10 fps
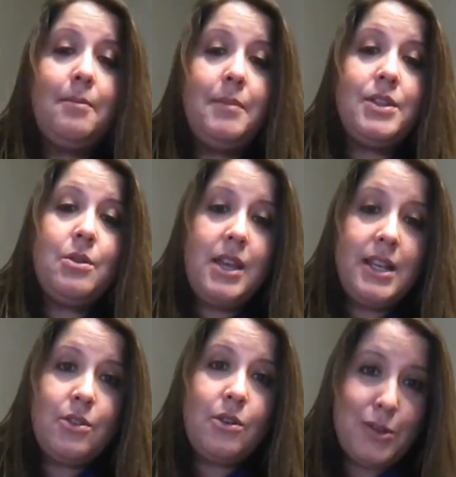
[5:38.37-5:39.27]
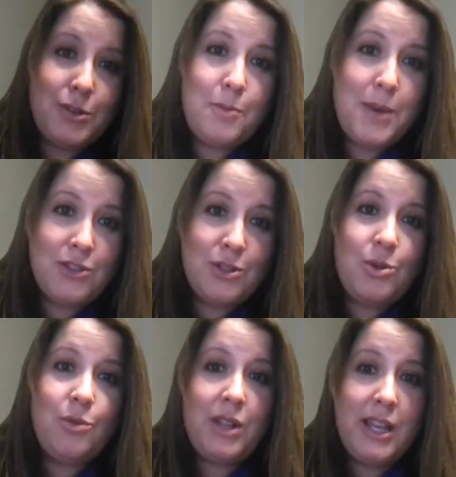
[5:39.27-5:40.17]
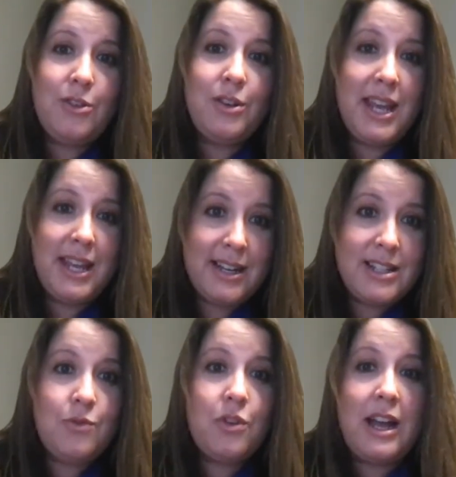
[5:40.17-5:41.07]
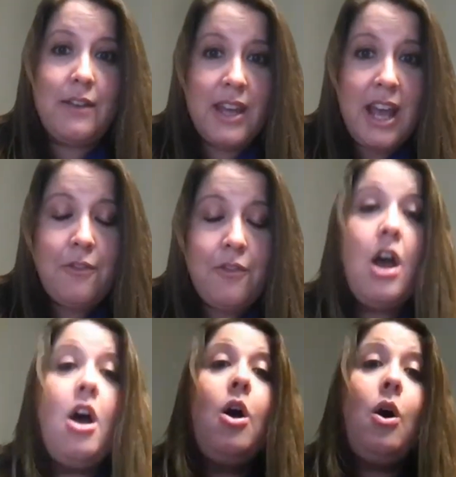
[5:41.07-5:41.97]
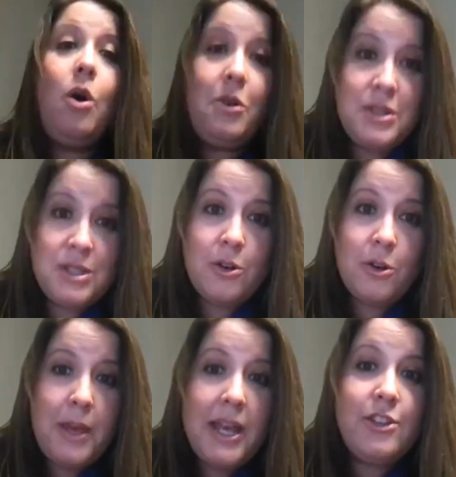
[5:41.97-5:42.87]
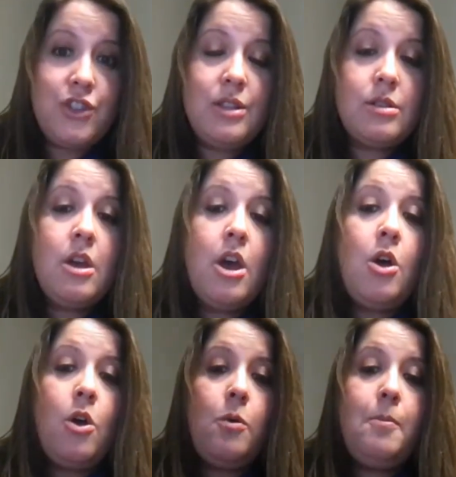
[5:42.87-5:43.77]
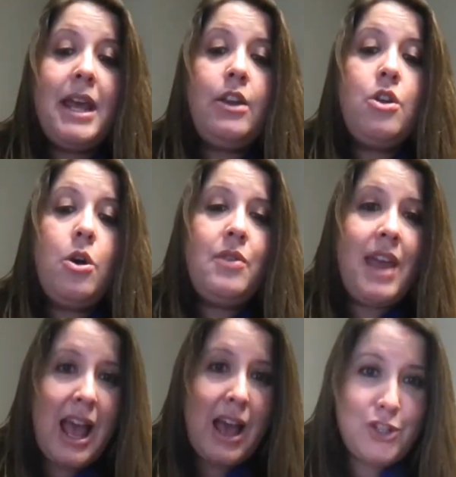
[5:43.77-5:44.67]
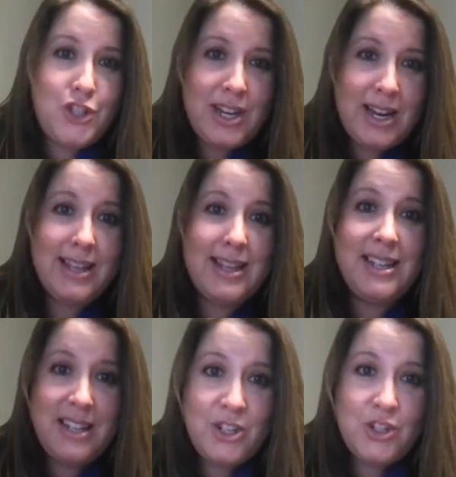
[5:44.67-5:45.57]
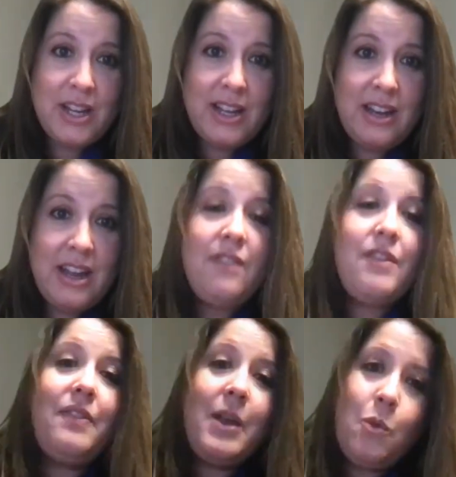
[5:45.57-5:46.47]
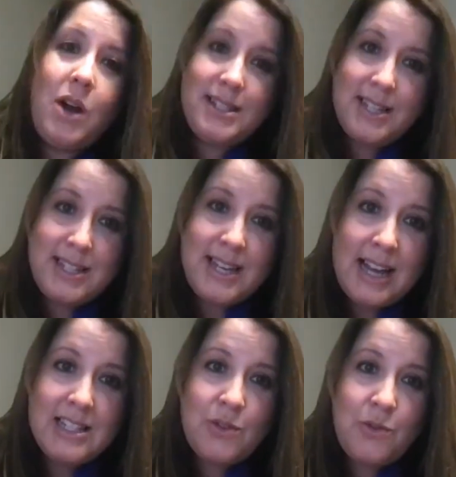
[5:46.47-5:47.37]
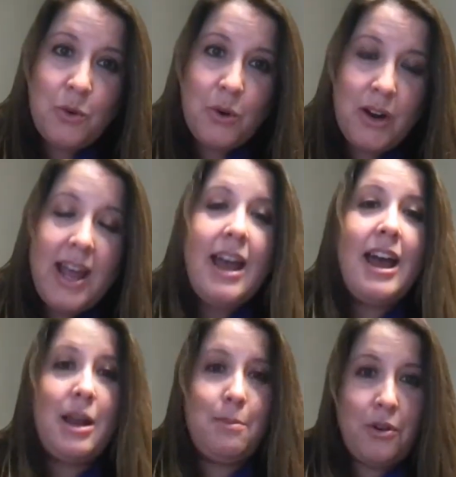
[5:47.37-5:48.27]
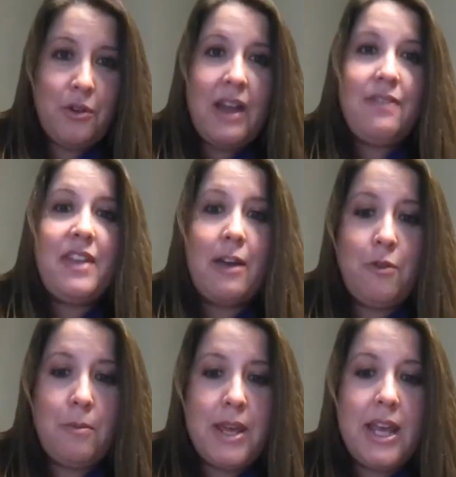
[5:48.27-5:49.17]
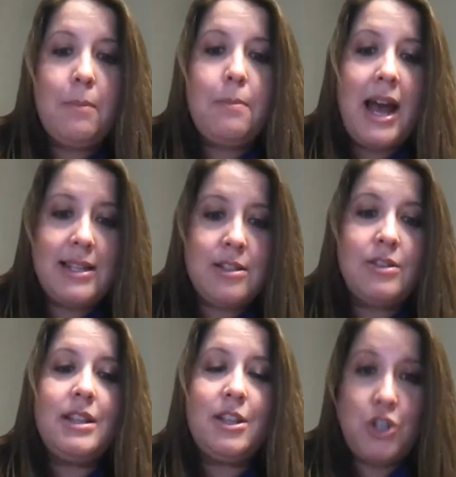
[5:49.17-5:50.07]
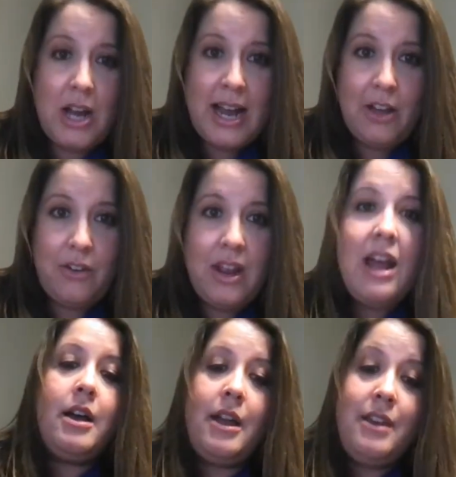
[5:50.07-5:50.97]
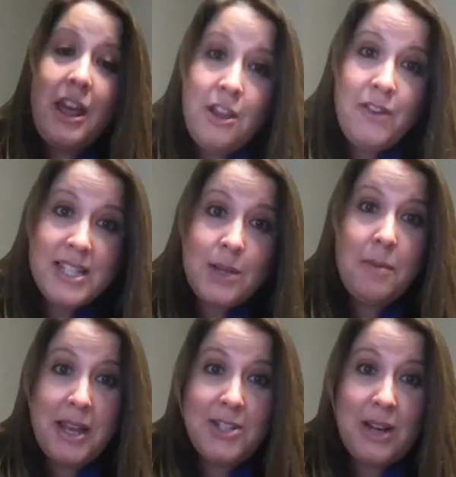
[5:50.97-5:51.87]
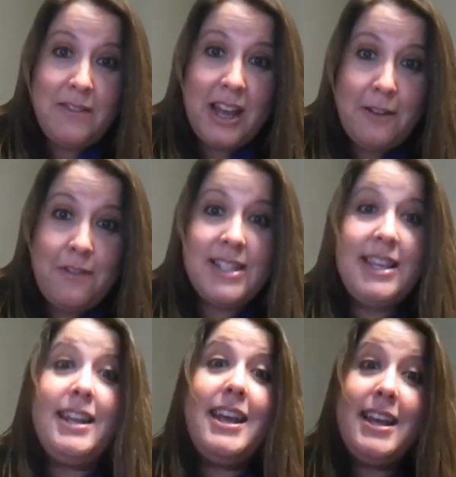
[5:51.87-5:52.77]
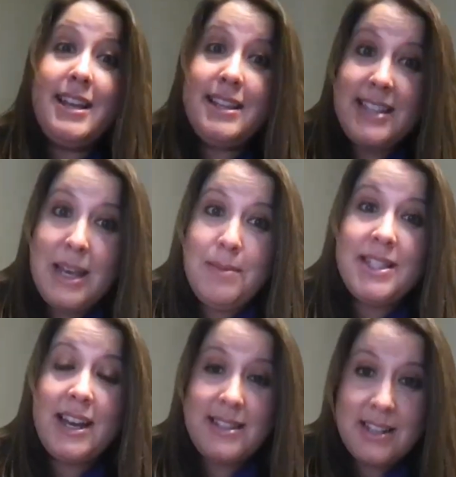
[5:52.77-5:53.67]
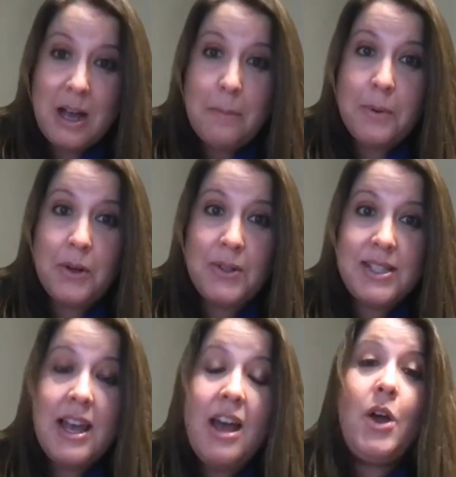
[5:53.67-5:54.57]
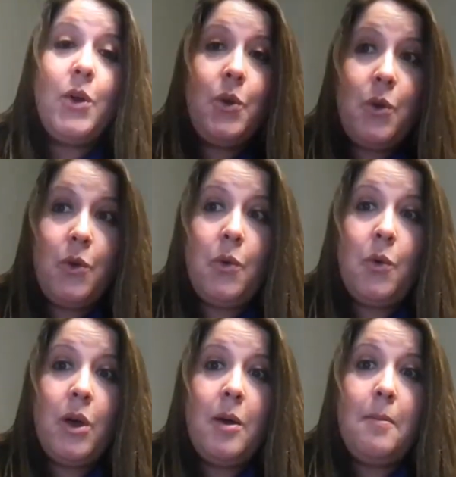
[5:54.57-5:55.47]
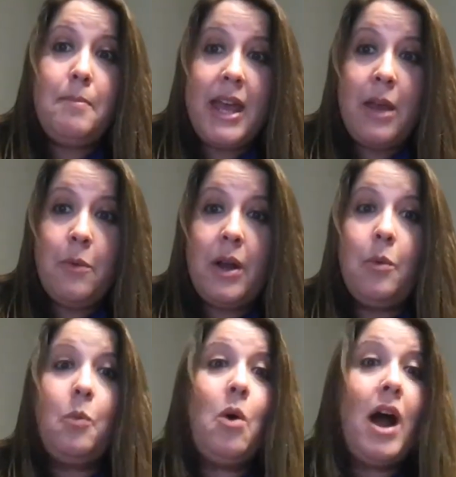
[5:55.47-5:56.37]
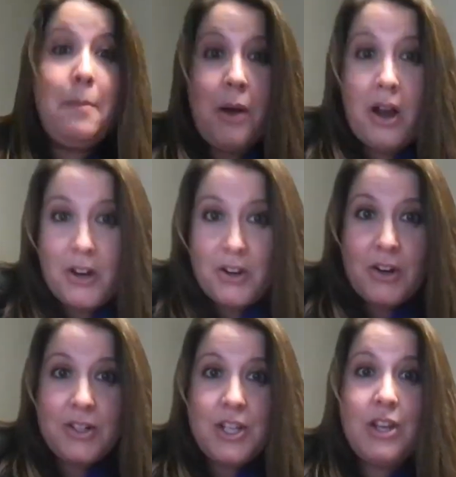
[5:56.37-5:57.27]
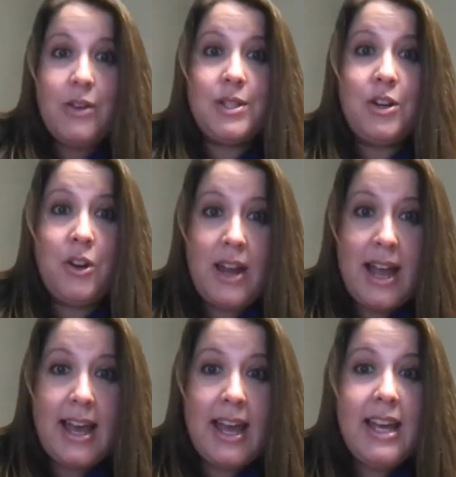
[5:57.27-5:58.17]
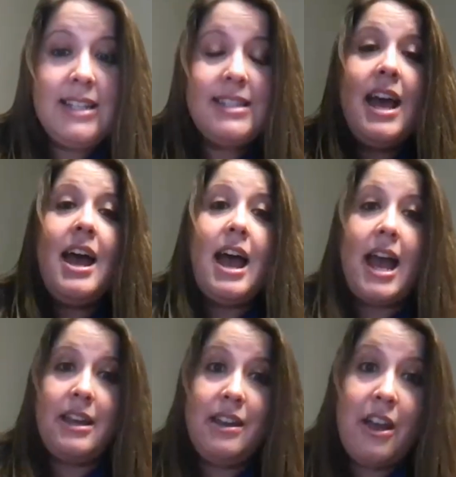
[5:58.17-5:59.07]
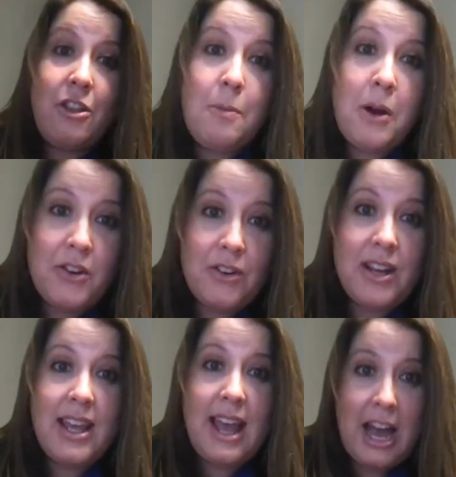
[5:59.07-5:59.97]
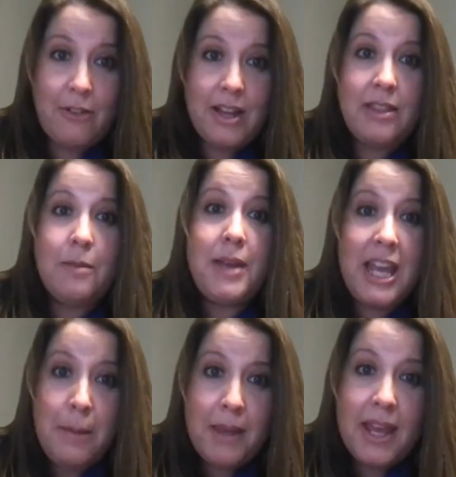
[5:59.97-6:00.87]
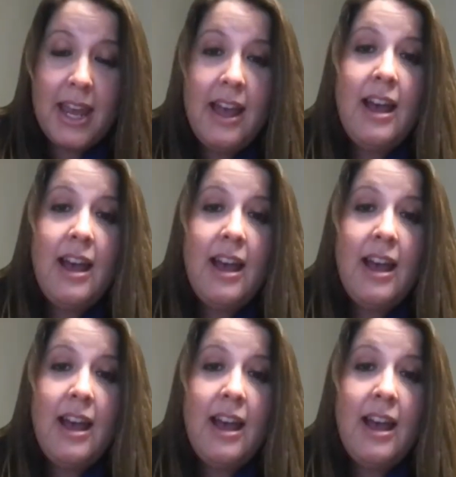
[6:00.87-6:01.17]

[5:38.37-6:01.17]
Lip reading: So these are also patients who are really good candidates for IVF. Also, patients who may know they have a genetic condition that they want to test for and prevent that from being passed on to the child. Another reason we may do IVF is in same-sex couples who may want one partner to use her eggs and another partner to carry the baby.